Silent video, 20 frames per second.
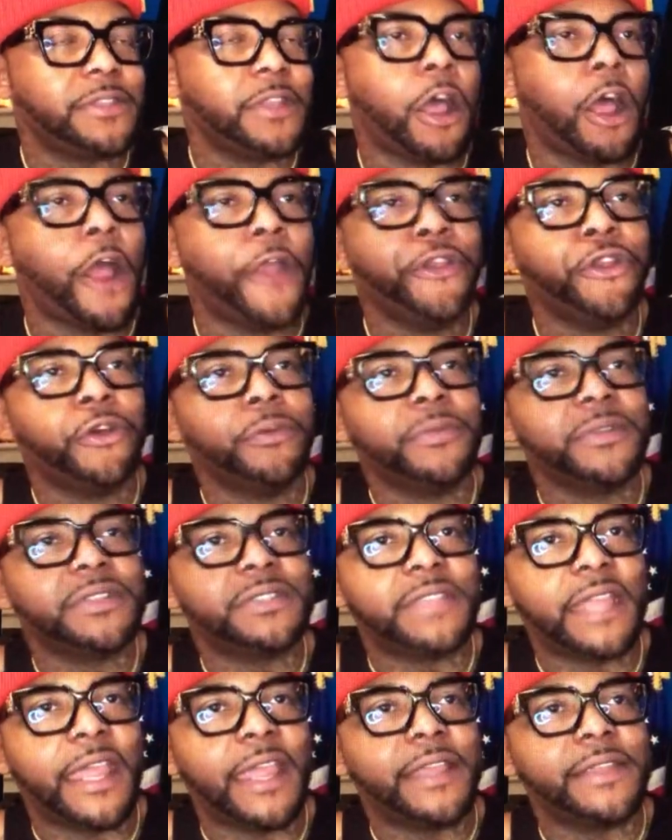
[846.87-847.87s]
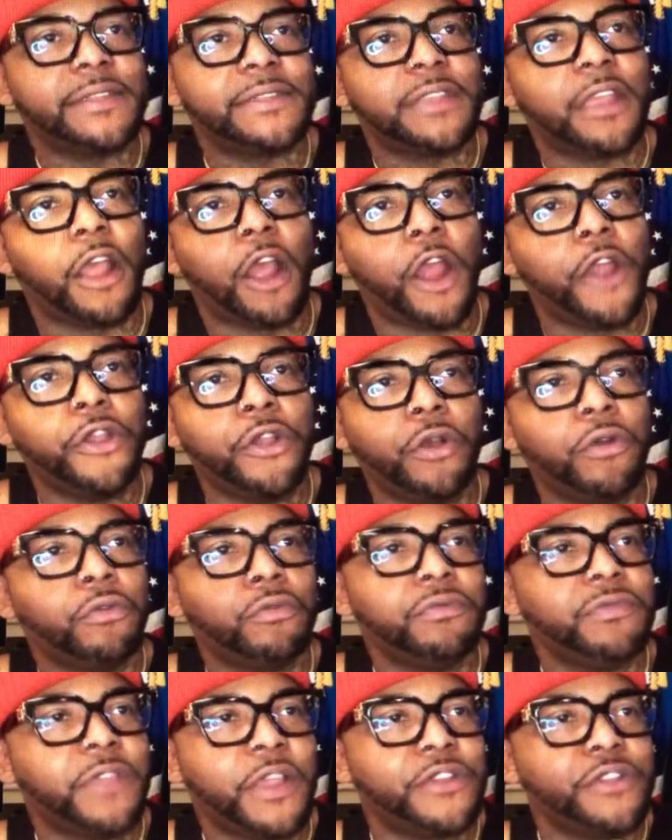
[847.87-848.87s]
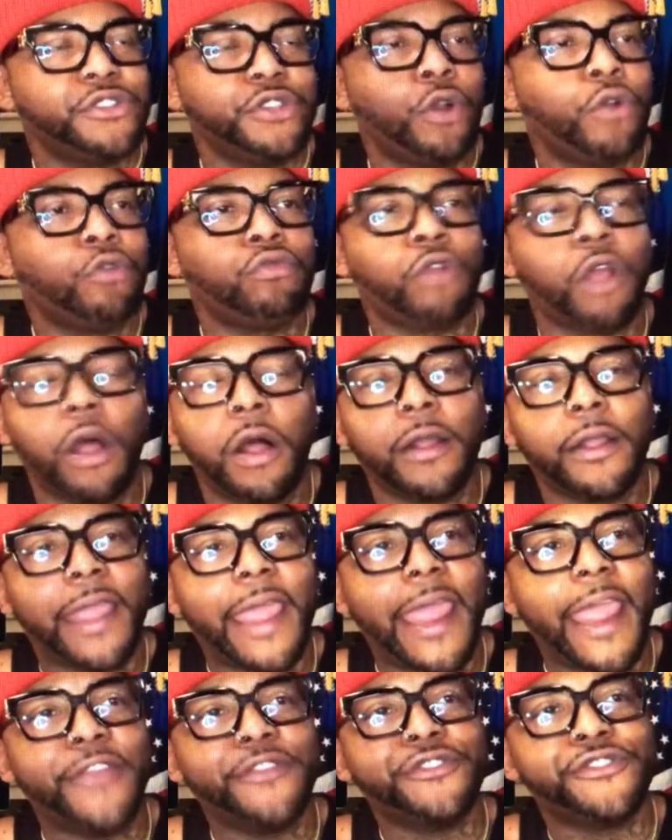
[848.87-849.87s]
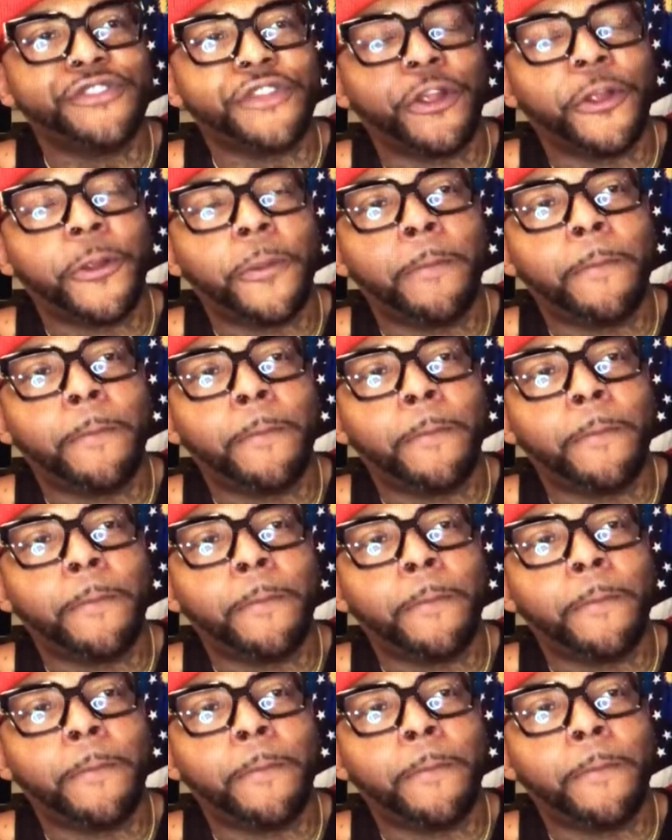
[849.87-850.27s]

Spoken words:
There are no mistakes. There's no wrong answer.